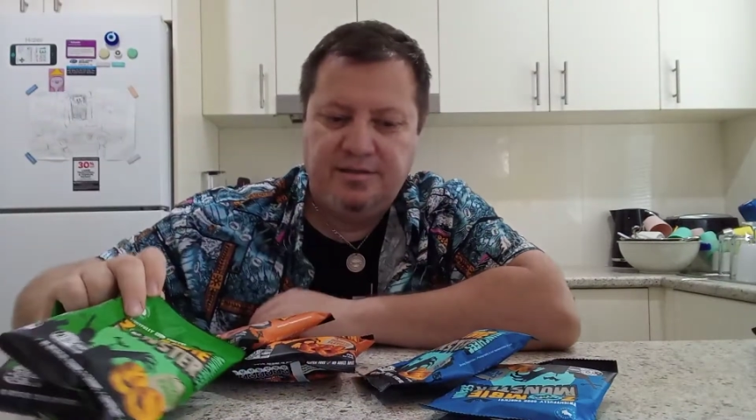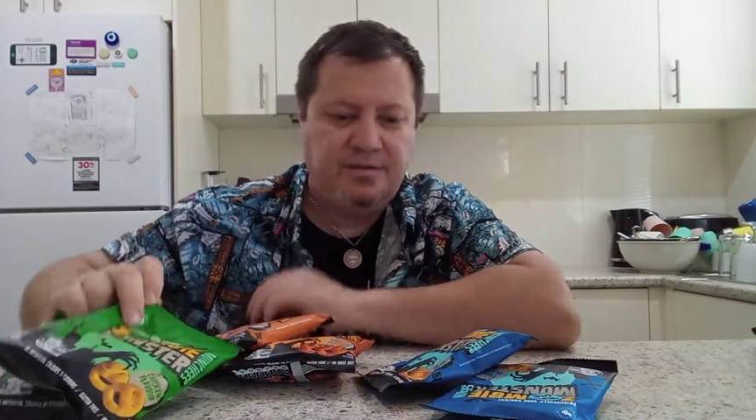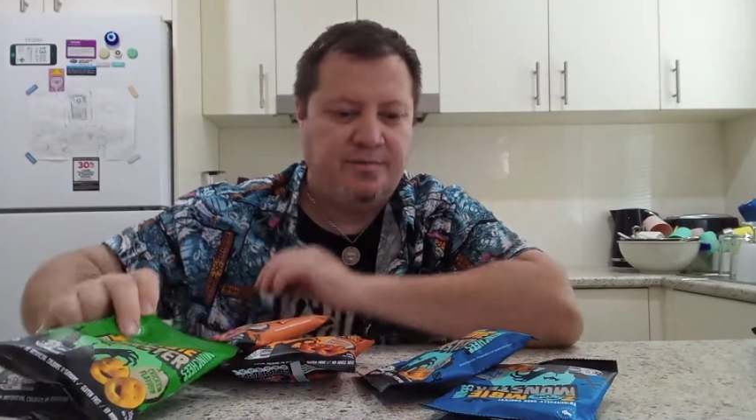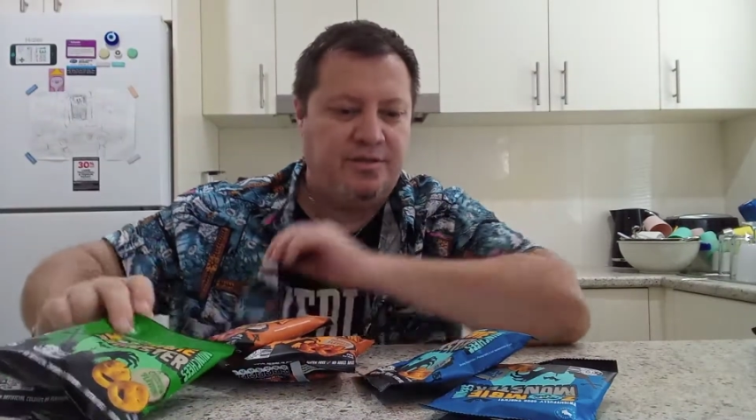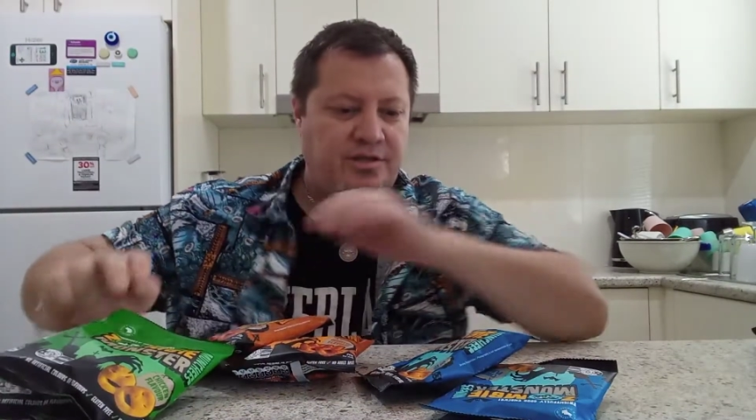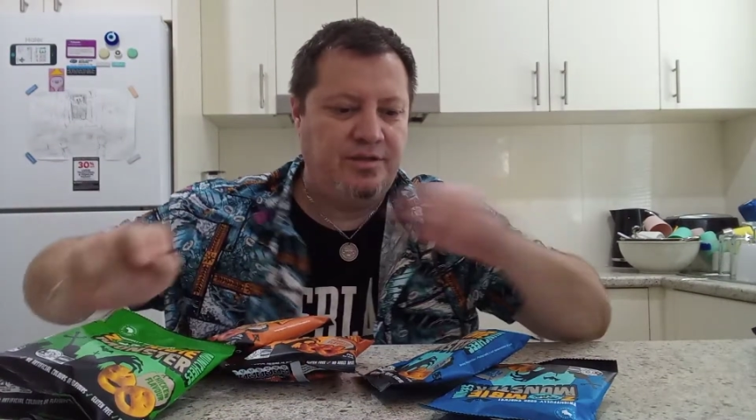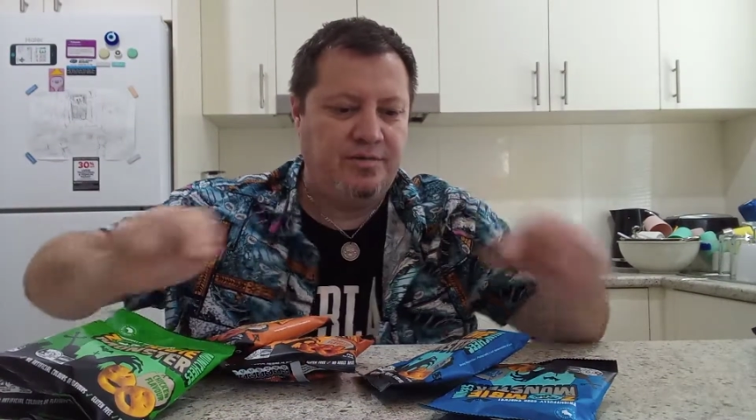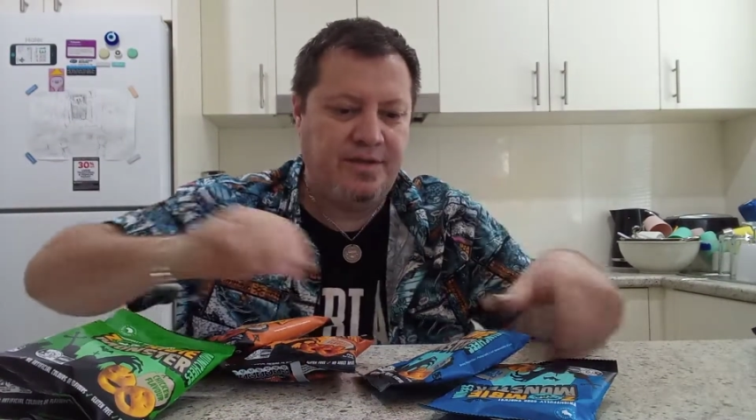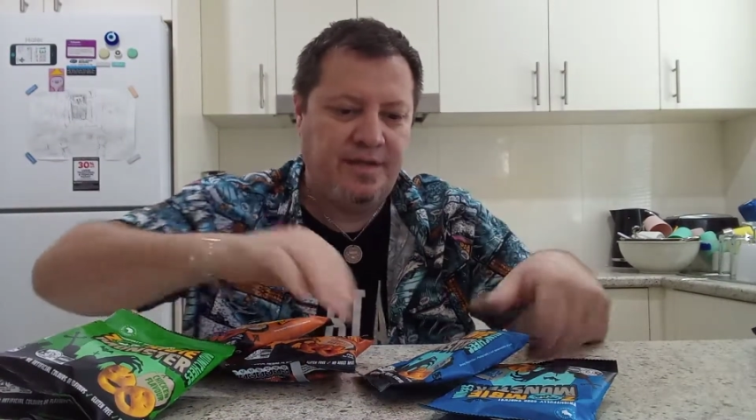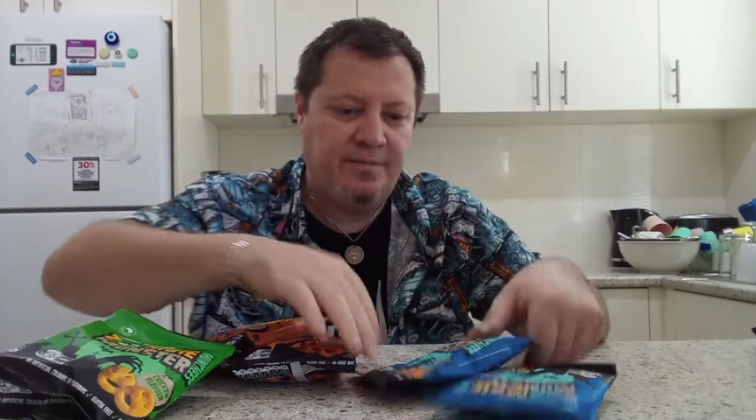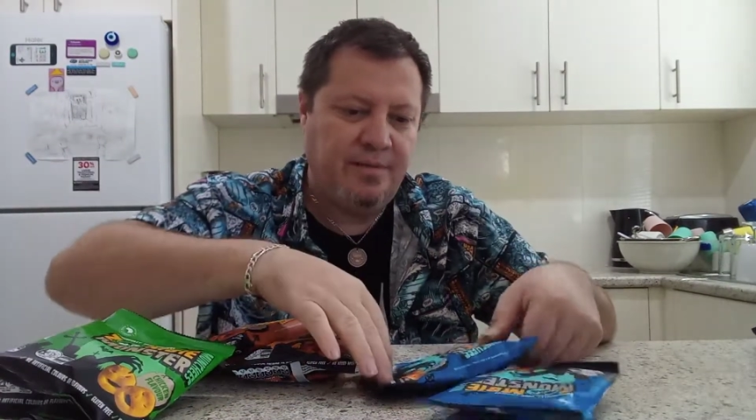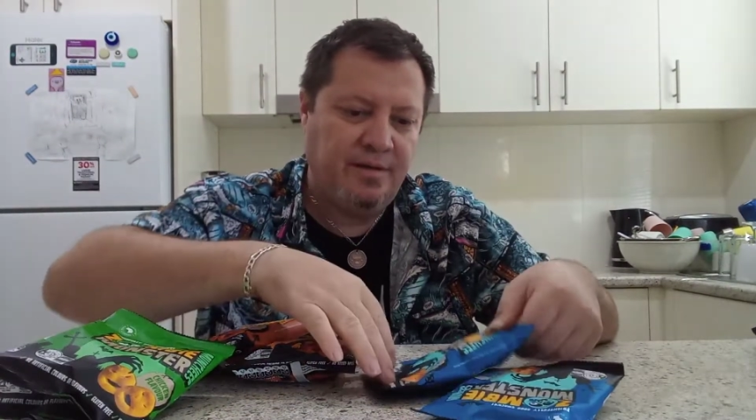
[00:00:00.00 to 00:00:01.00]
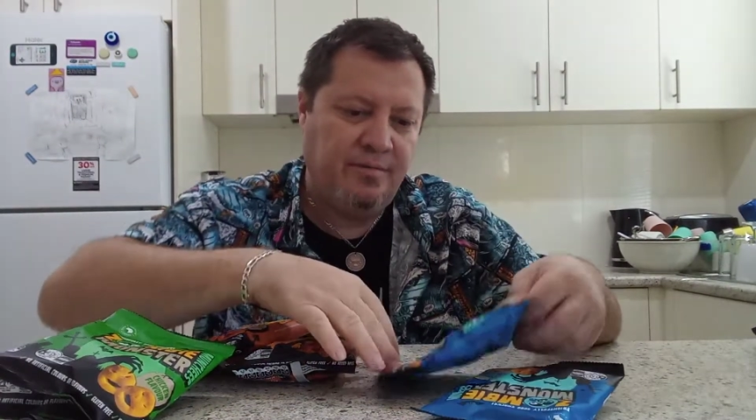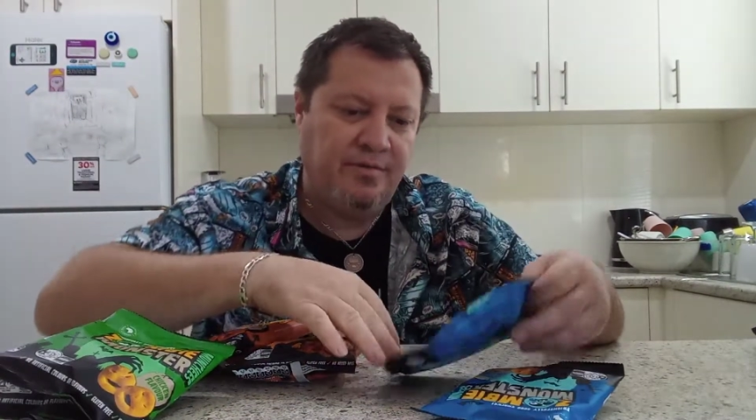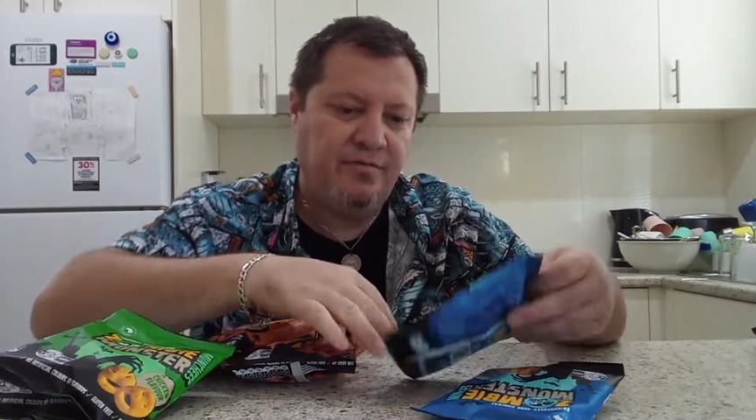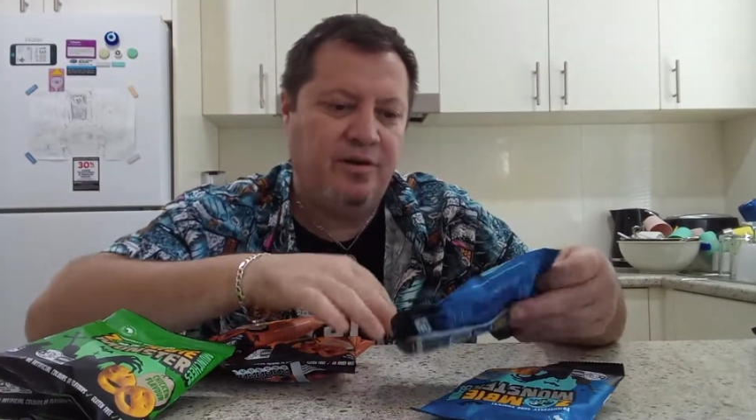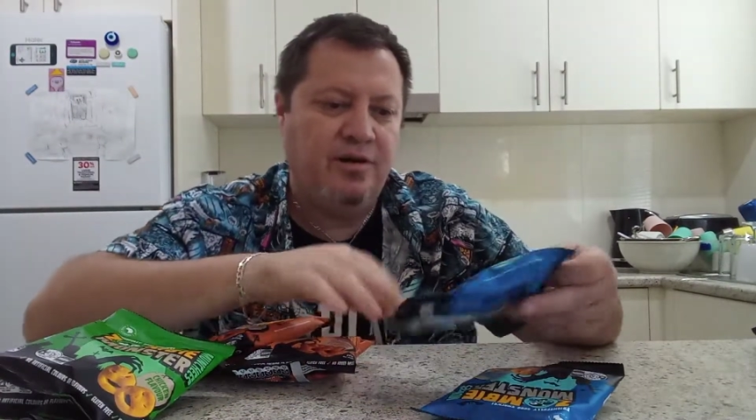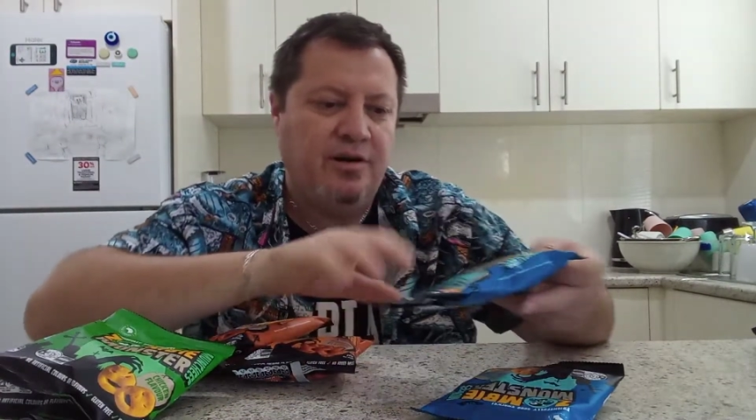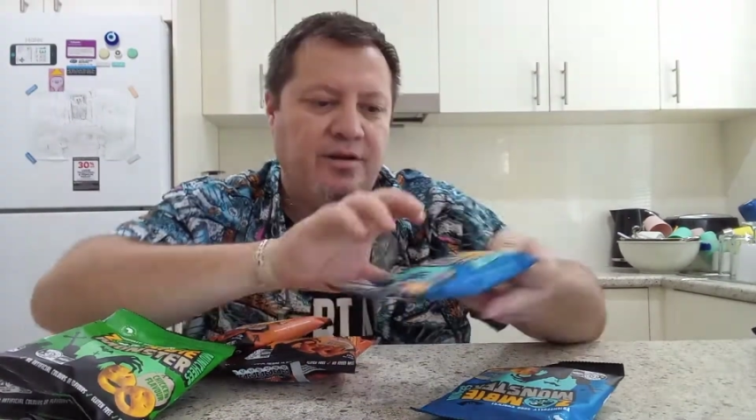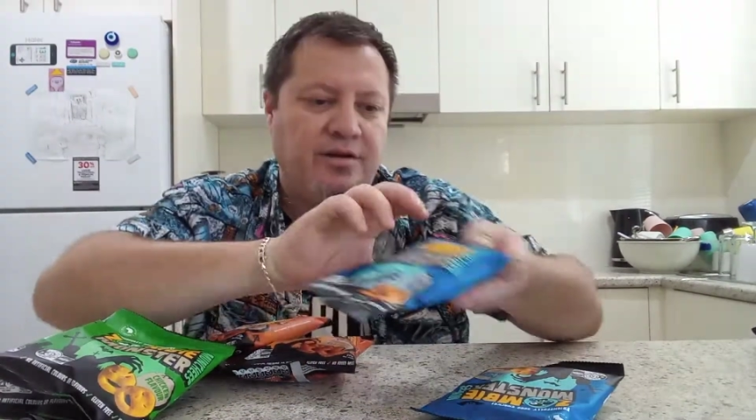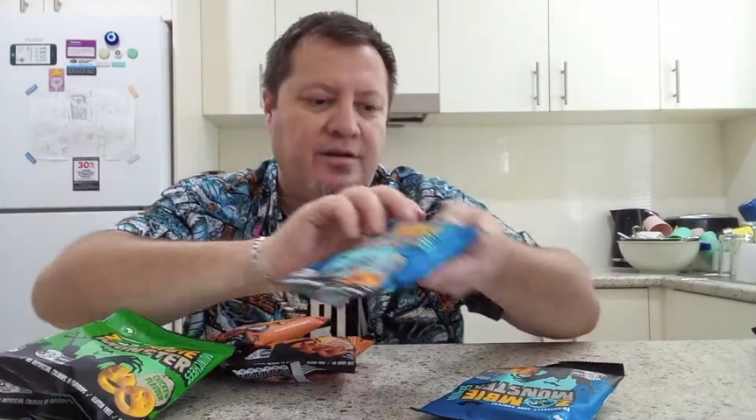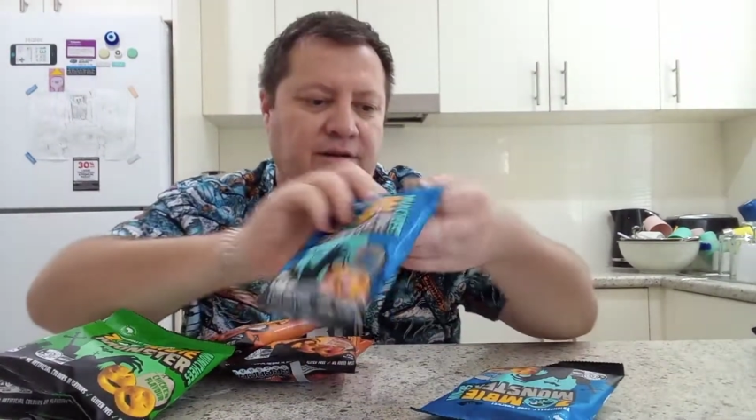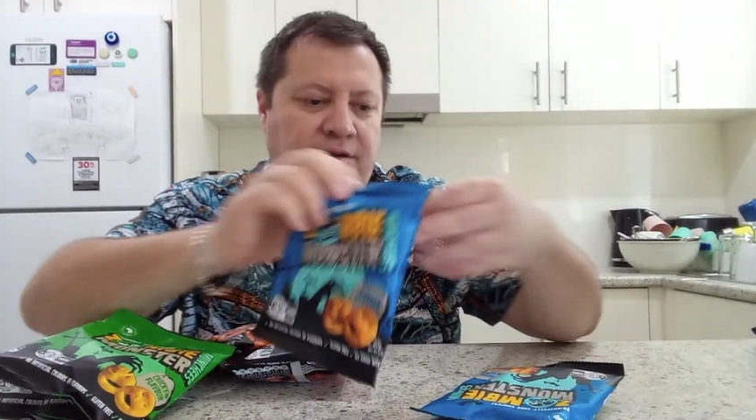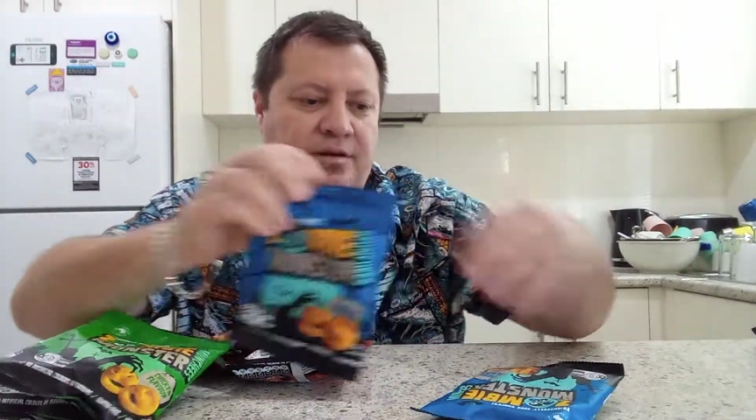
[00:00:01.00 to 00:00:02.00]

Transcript: We've got 2 of them, and we've got